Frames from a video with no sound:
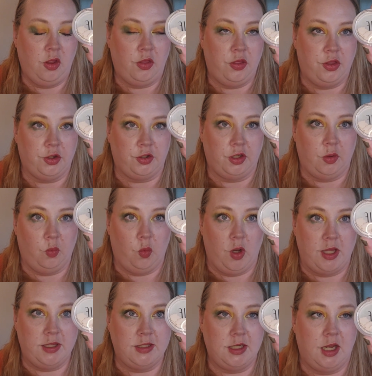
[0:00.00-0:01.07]

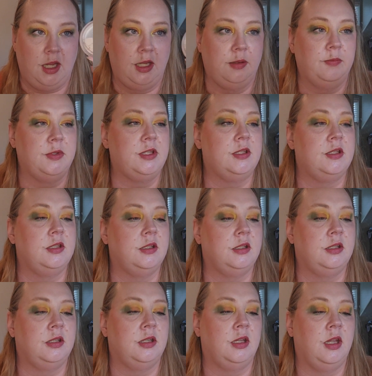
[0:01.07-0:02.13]
31 times.
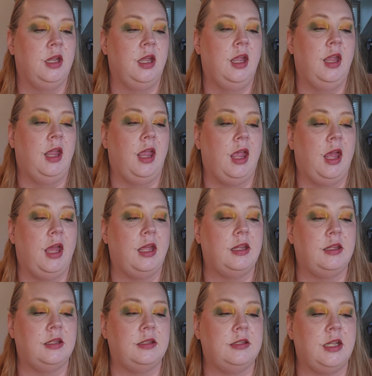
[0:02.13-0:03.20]

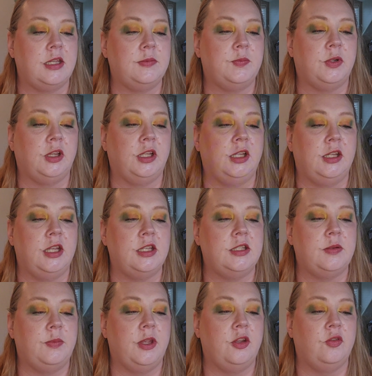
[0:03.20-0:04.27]
And desperately needs to
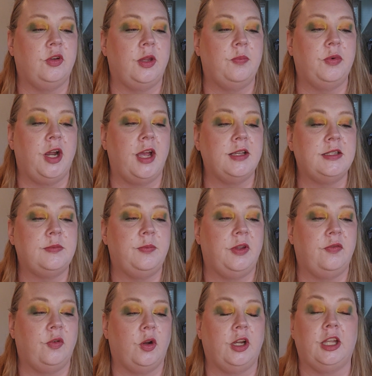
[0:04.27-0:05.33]
be repressed
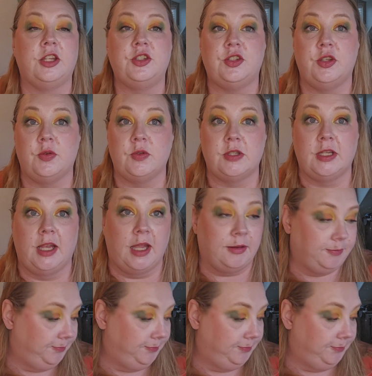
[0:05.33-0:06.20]
before it gets used again.